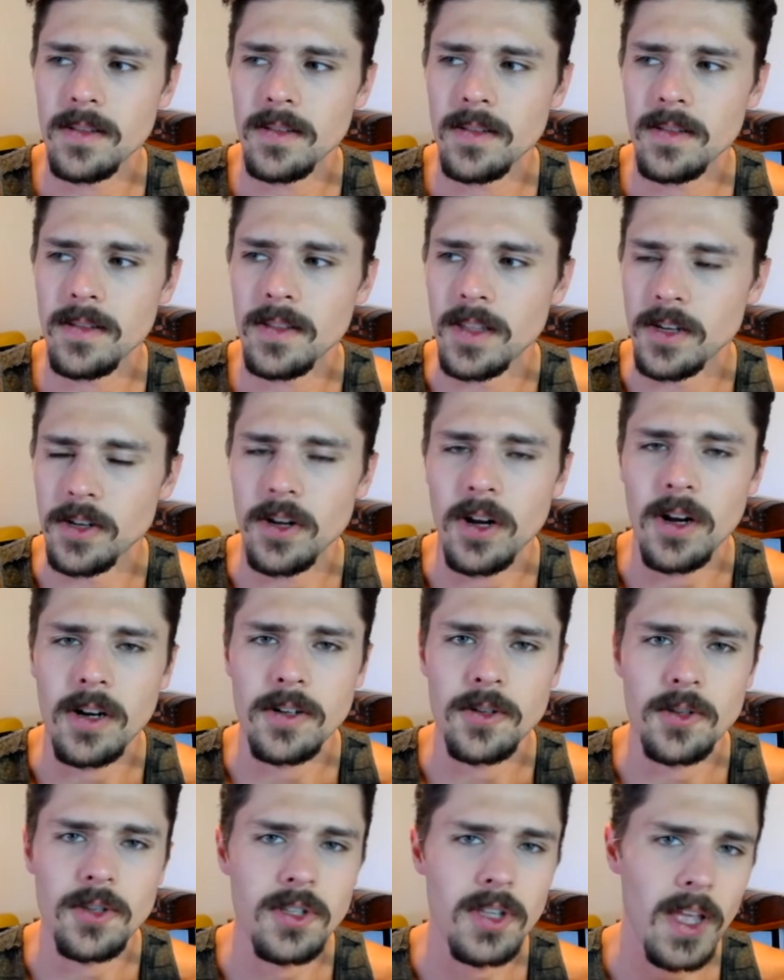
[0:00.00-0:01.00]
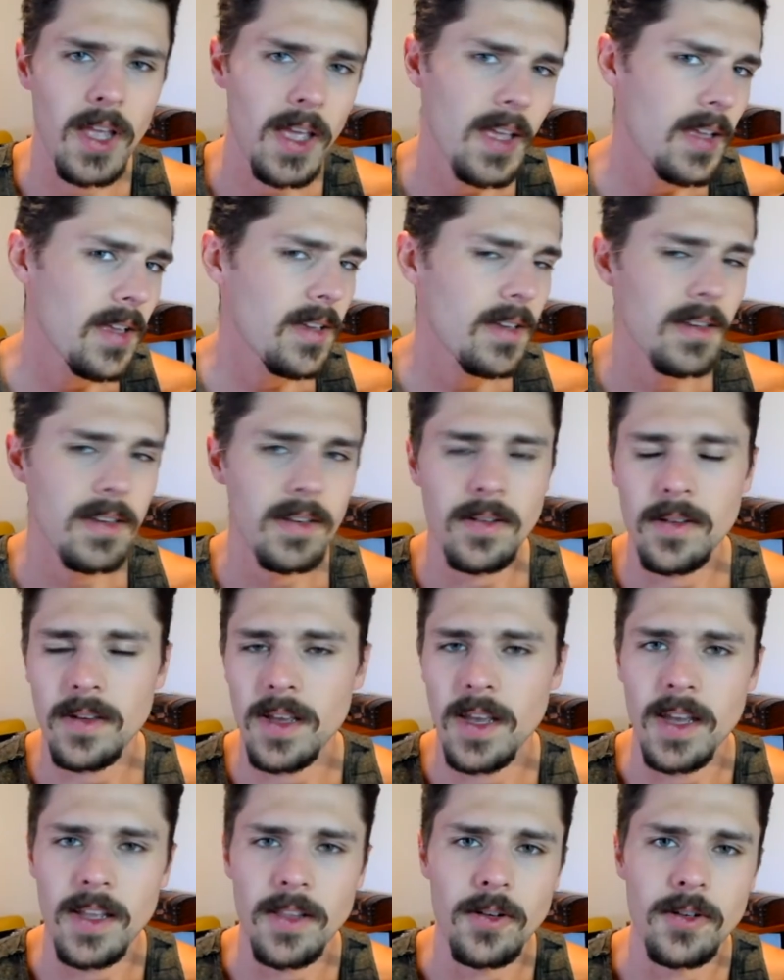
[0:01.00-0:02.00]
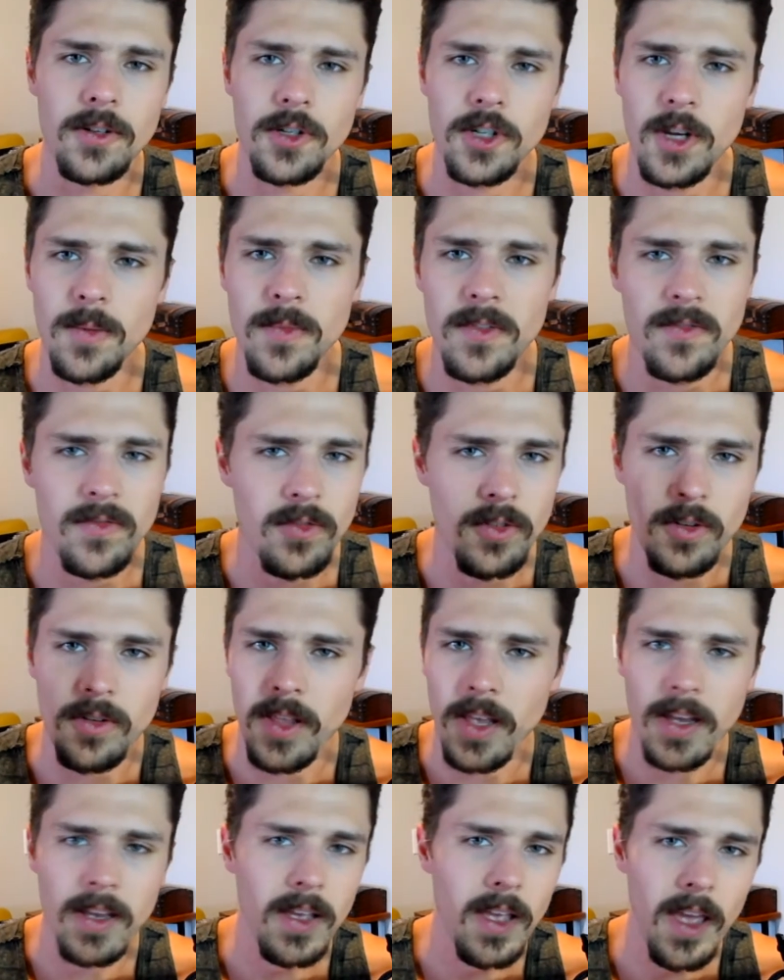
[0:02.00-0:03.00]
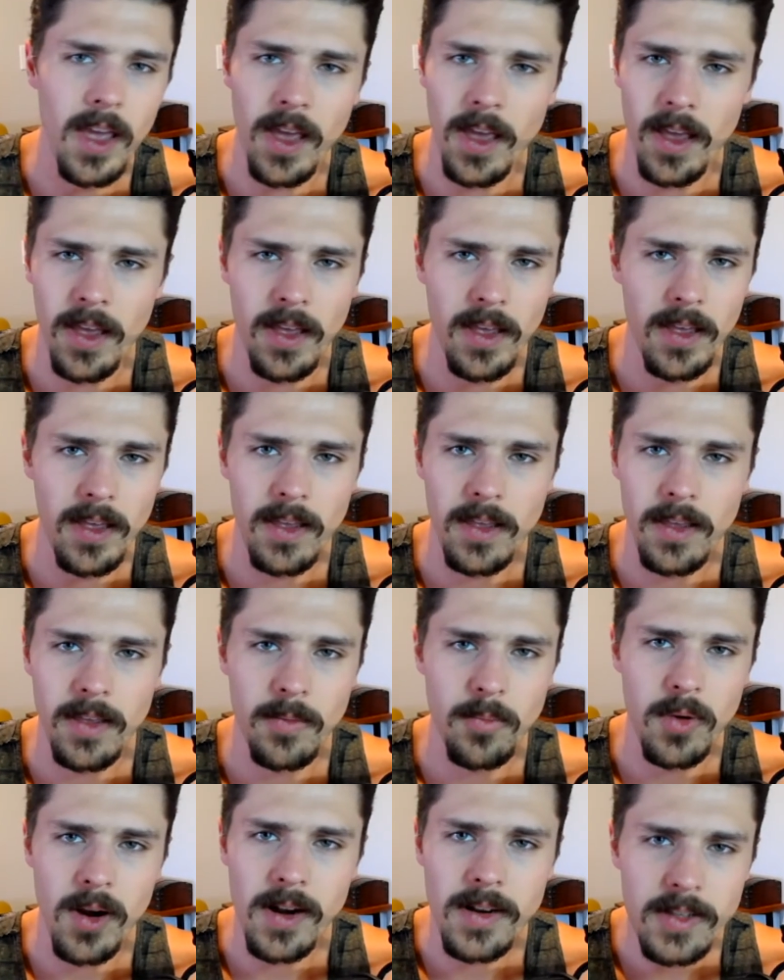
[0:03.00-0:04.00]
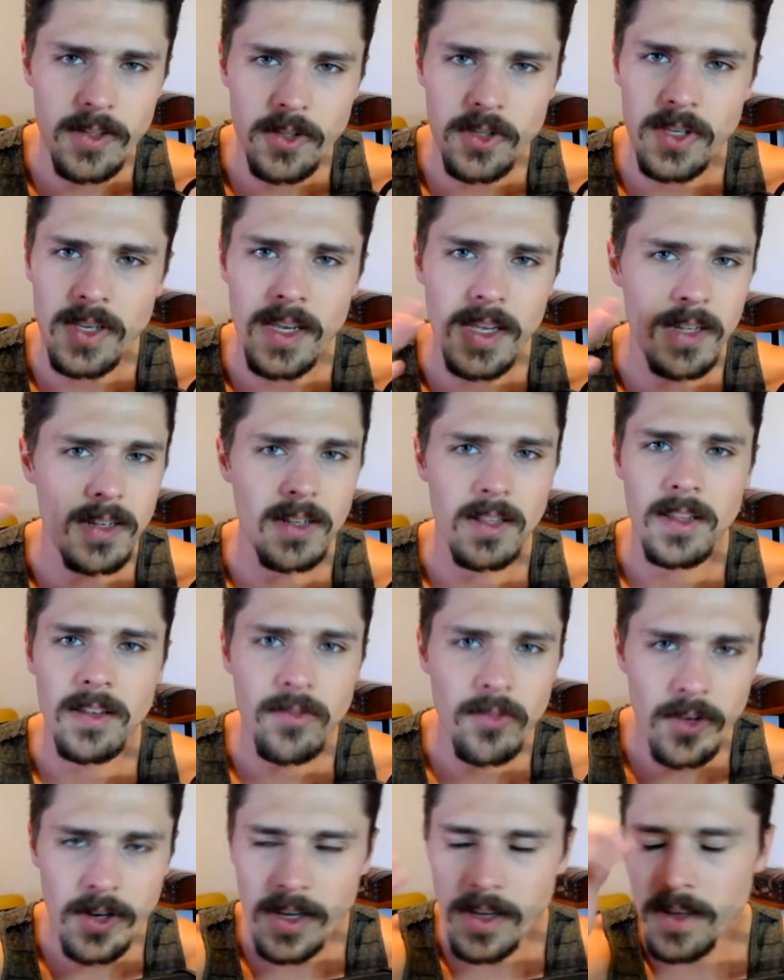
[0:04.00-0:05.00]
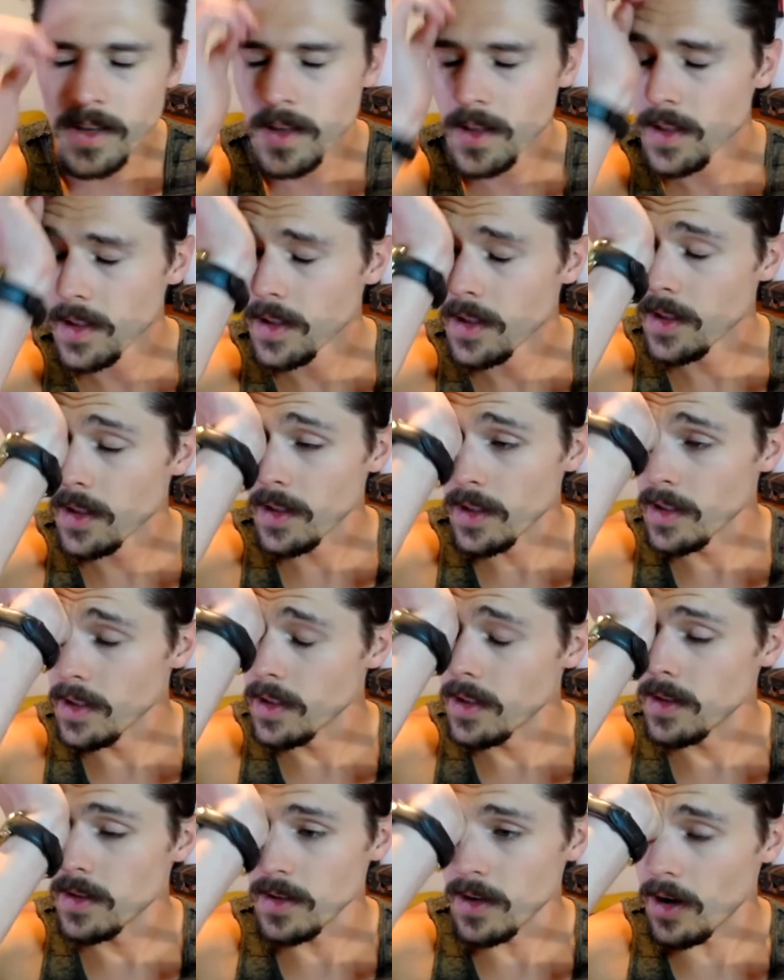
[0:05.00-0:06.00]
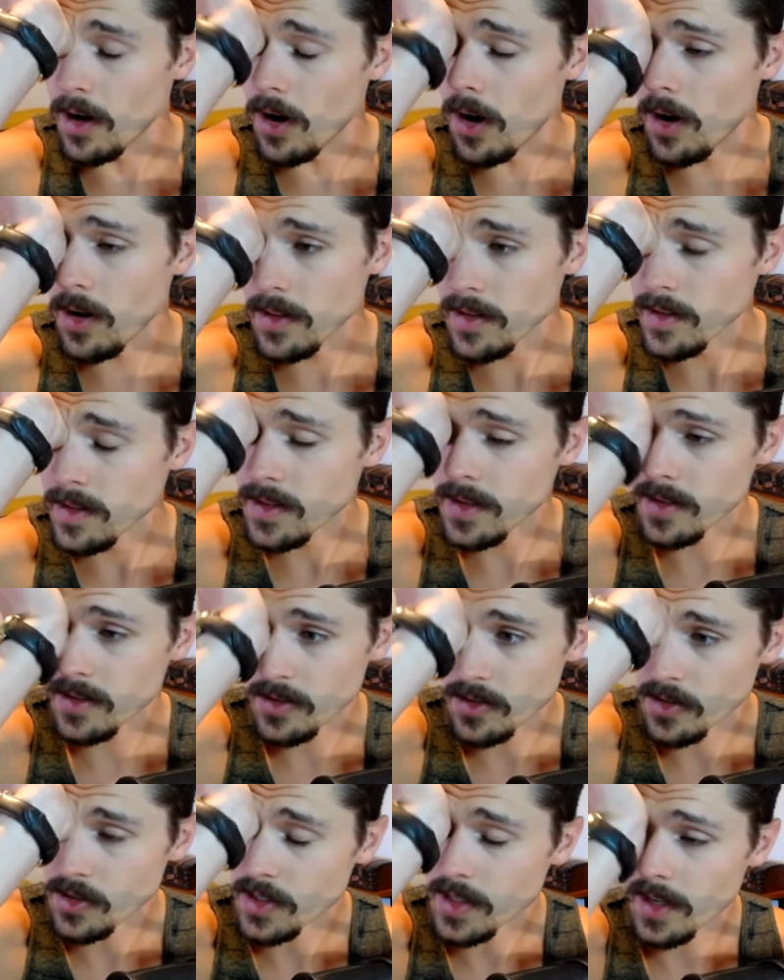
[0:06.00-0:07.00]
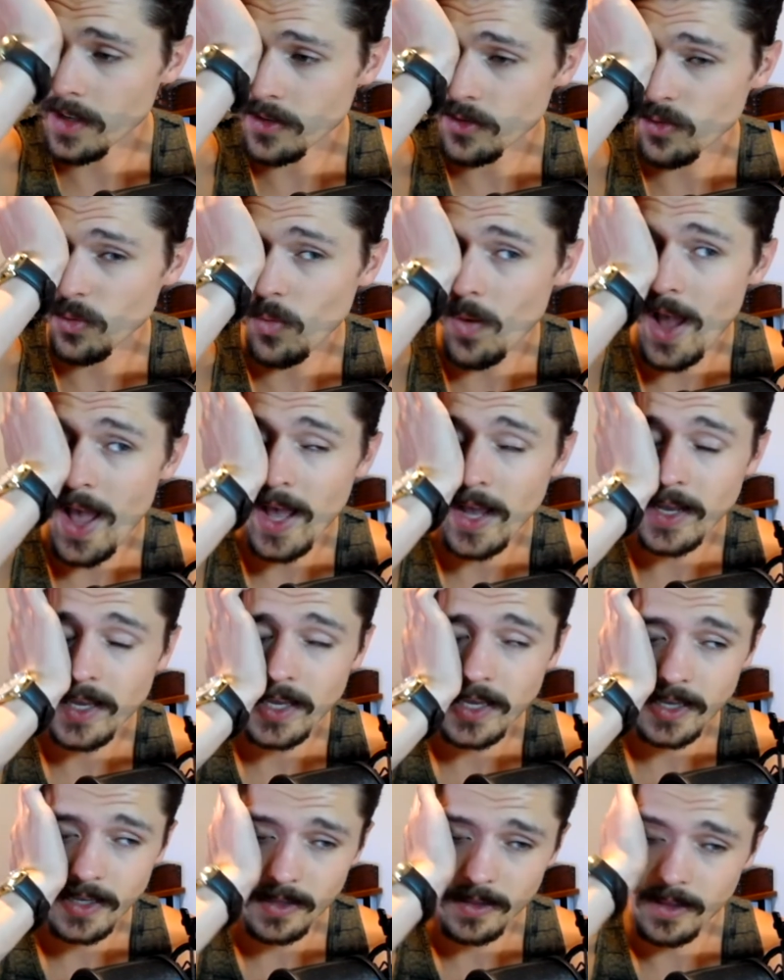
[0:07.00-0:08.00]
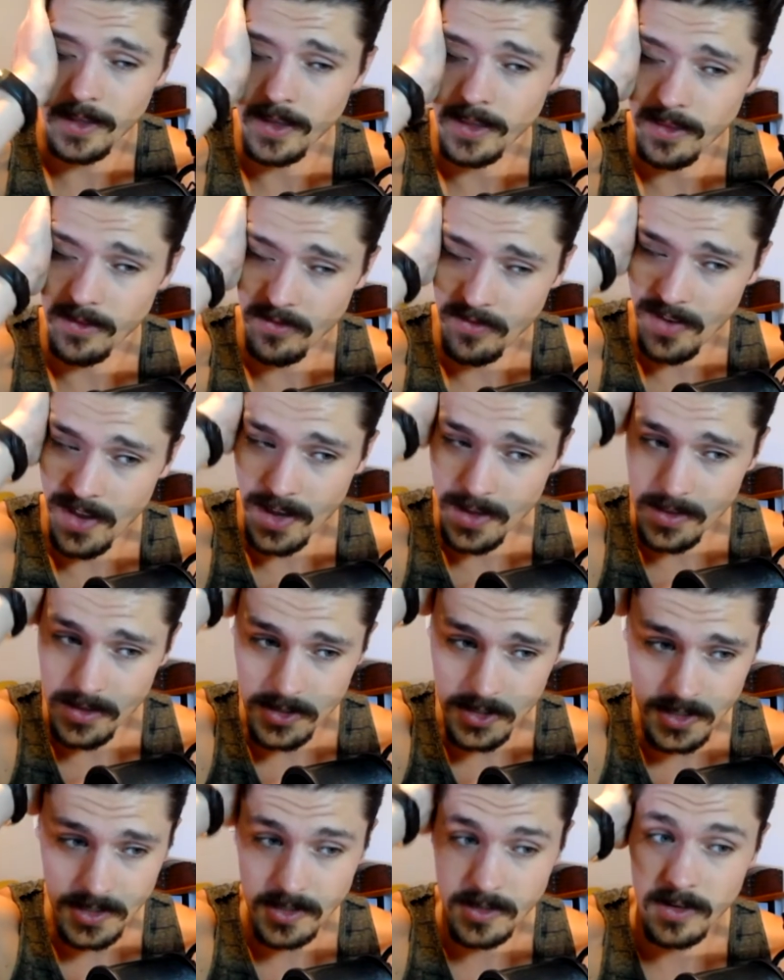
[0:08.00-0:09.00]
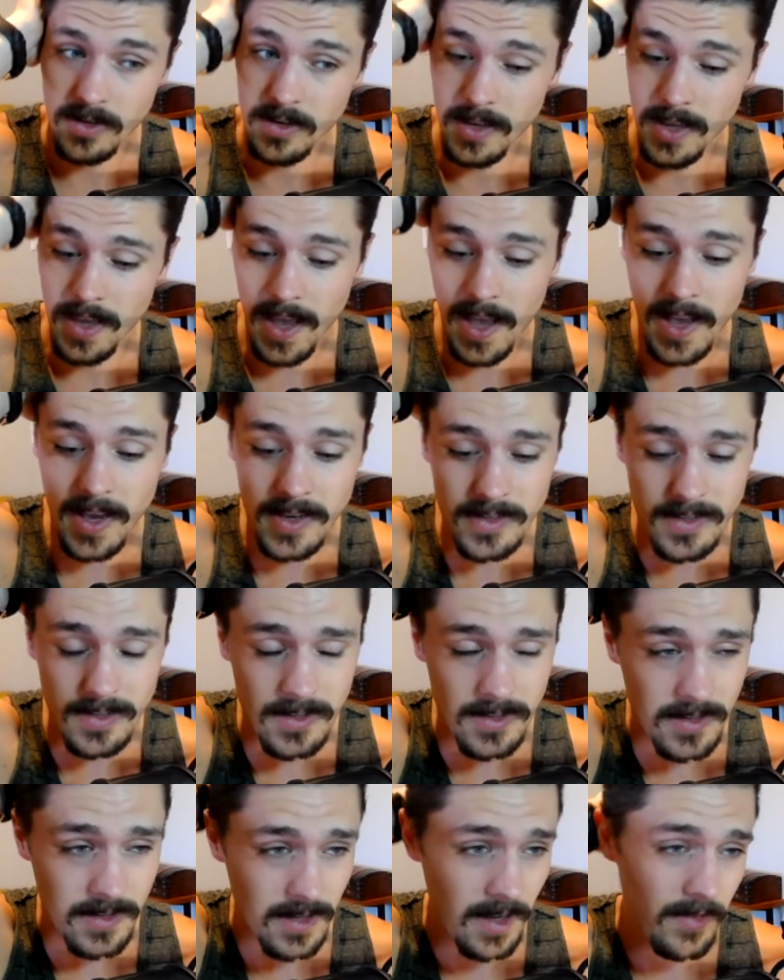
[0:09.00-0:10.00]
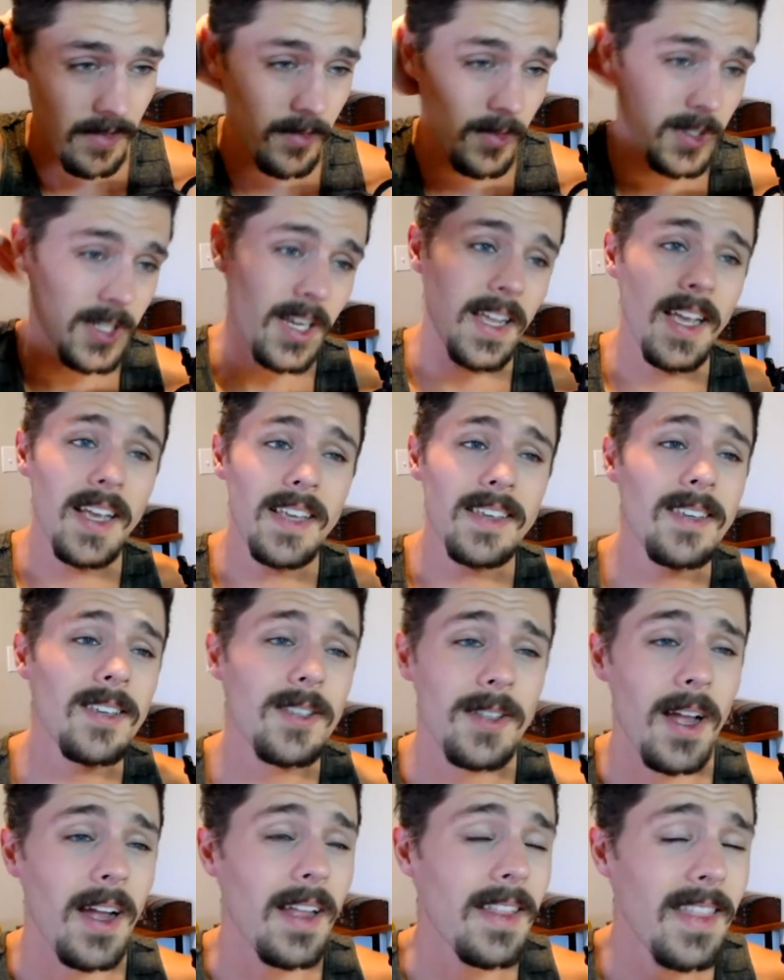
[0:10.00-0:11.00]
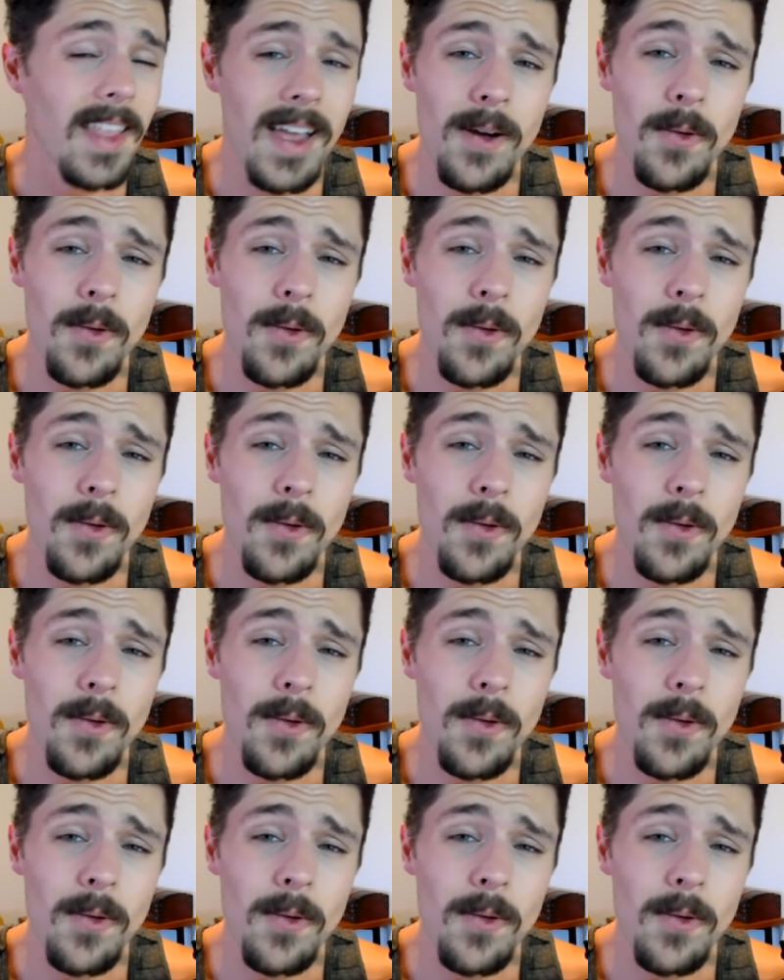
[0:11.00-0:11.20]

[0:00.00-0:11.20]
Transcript: the doctors take in your treatment for, like, a pregnancy and delivery, all of this just sounds wacky. Like the fact that she's on gas and stuff, which I guess is not that